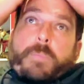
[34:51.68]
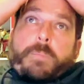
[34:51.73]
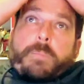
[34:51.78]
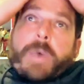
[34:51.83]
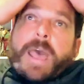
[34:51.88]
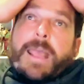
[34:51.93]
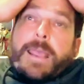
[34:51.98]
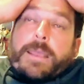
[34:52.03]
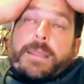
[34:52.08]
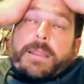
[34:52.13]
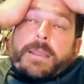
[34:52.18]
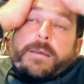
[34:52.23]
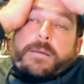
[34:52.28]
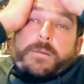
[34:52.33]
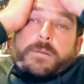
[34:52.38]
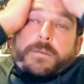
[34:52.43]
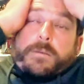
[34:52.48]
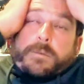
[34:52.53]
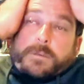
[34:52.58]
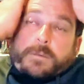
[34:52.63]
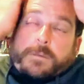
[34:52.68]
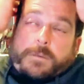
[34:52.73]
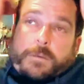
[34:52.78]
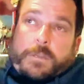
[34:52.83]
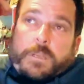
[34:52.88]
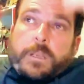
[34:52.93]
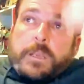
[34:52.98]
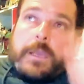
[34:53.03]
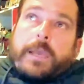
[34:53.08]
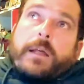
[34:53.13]
back in those
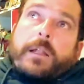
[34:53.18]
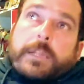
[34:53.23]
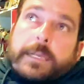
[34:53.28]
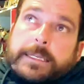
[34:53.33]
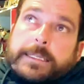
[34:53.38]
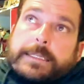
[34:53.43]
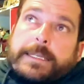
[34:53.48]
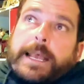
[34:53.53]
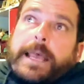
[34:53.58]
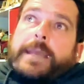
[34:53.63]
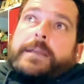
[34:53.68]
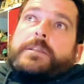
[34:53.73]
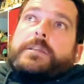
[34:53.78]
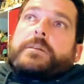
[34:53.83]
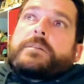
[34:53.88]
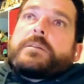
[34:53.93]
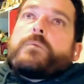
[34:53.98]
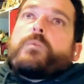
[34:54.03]
early stages,